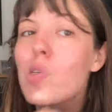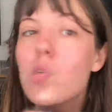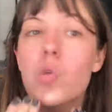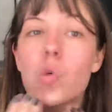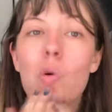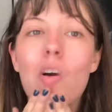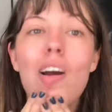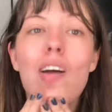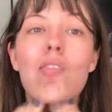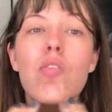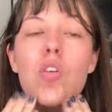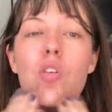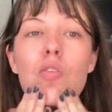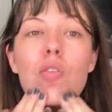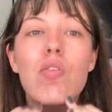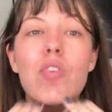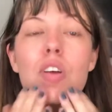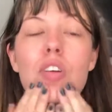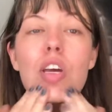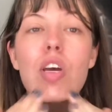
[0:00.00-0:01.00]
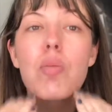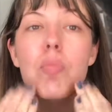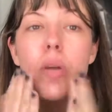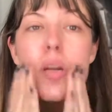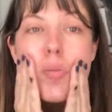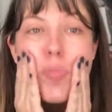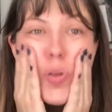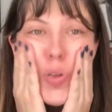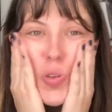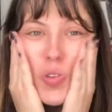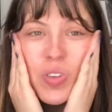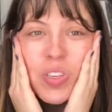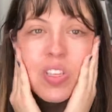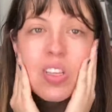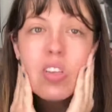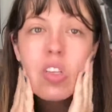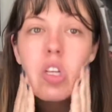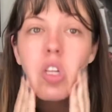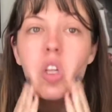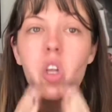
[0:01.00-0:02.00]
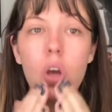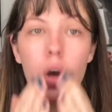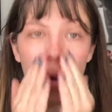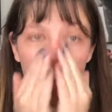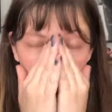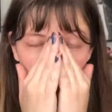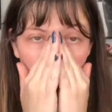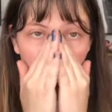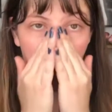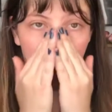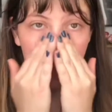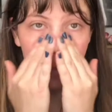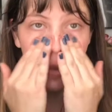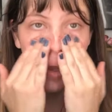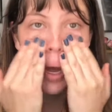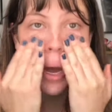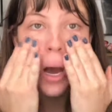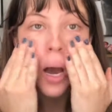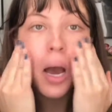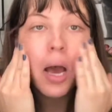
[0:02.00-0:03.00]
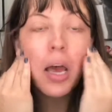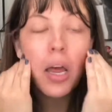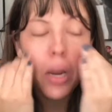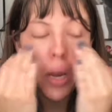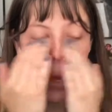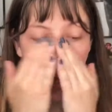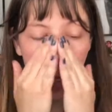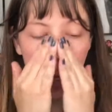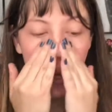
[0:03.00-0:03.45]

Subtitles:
travel video, but I've been using this alone a lot.